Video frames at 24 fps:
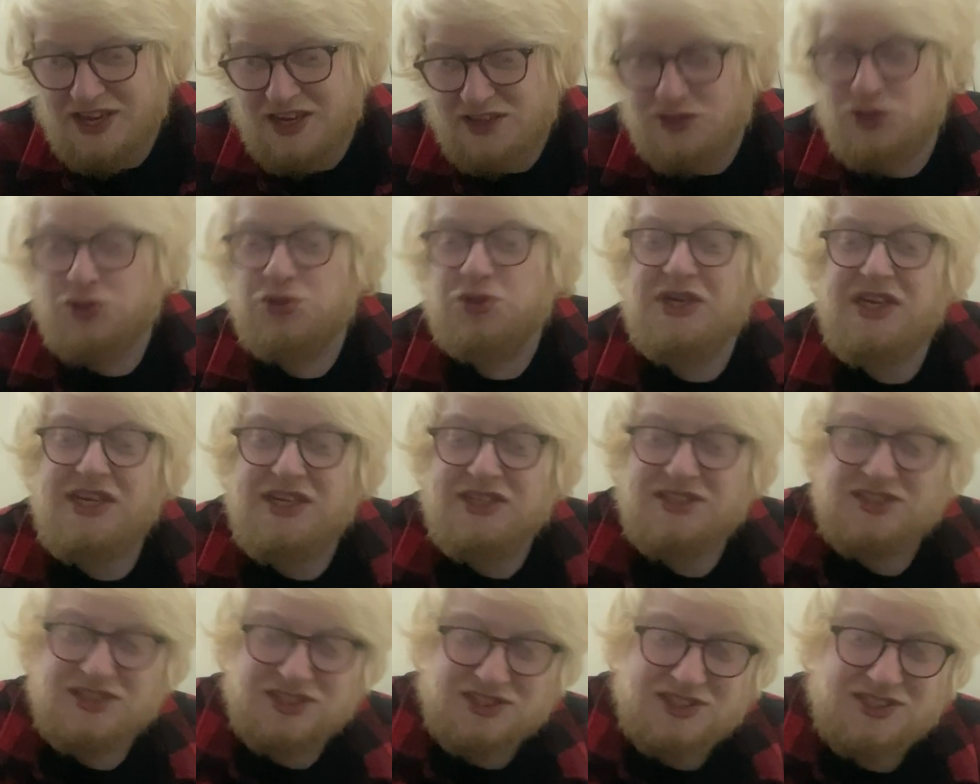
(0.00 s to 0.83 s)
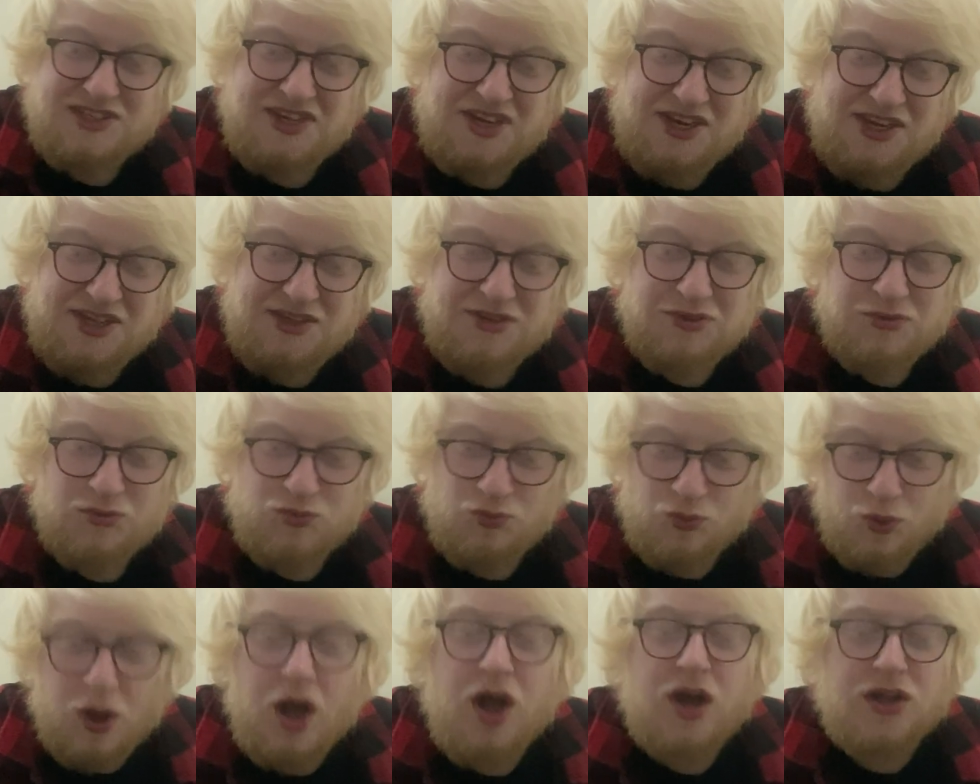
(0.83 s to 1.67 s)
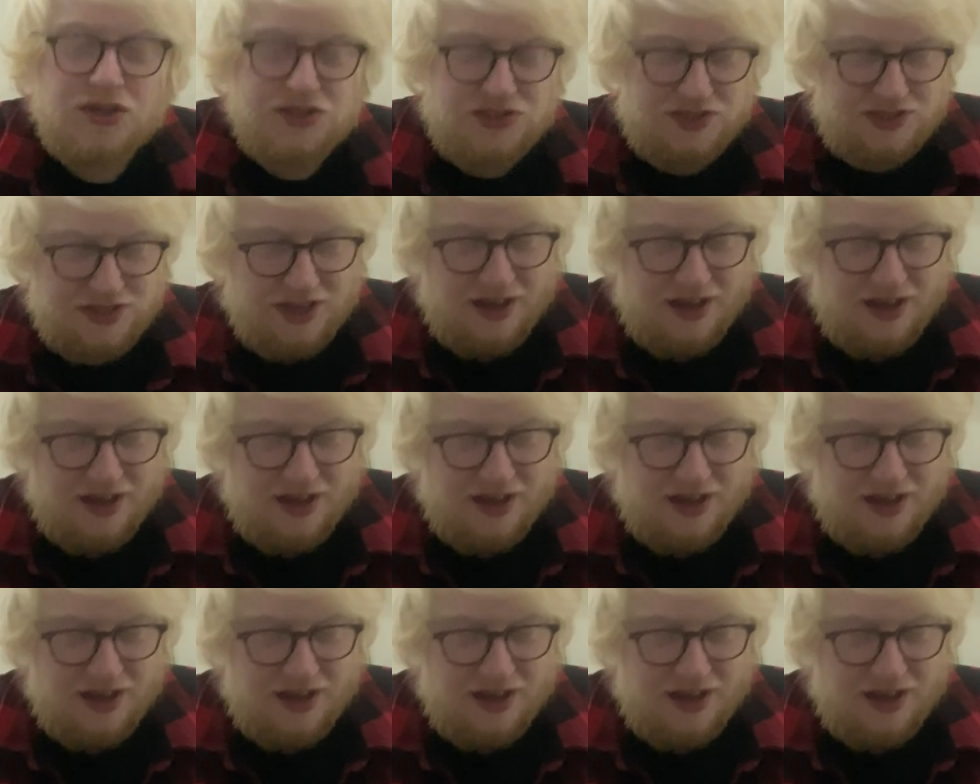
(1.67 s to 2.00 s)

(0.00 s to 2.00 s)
intrigued to see what